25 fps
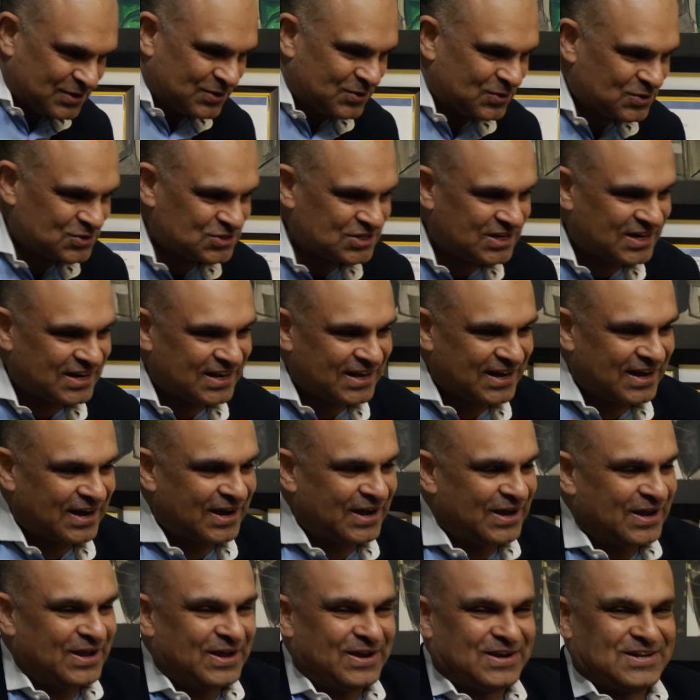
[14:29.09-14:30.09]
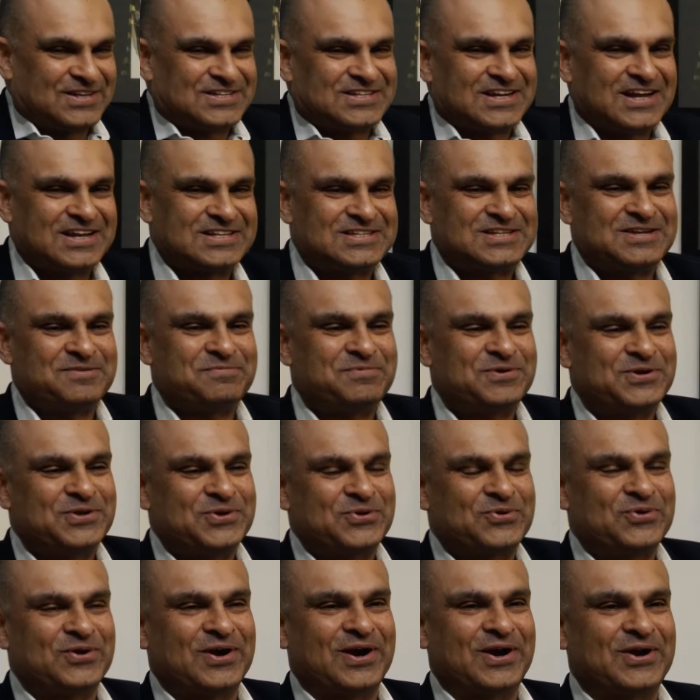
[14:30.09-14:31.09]
Gen AI and ChatGPT,
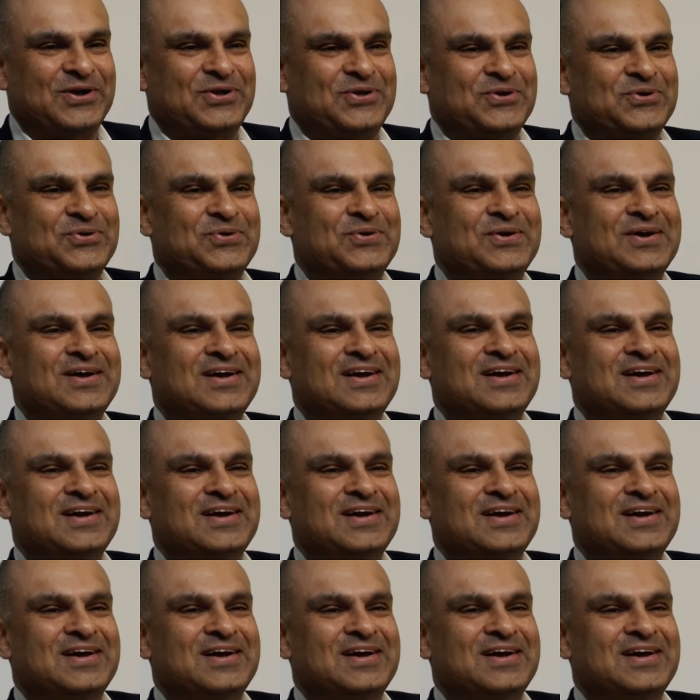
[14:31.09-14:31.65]
you could argue,